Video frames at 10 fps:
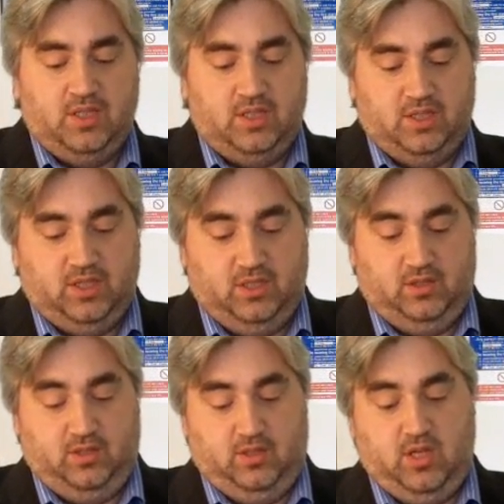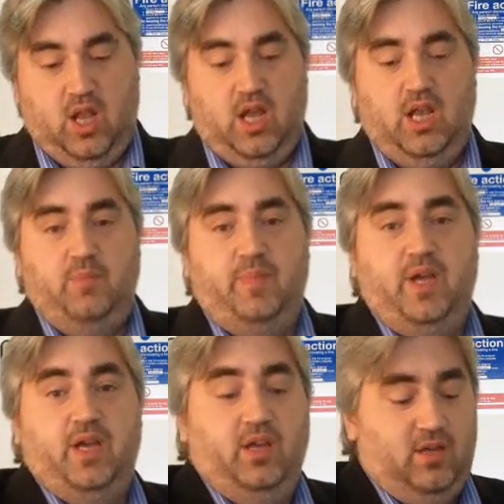Slightly
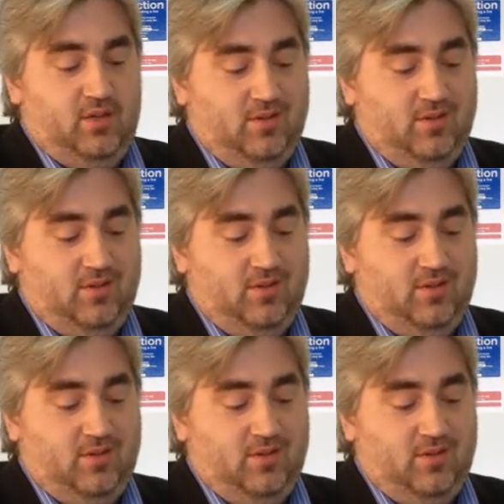bigger,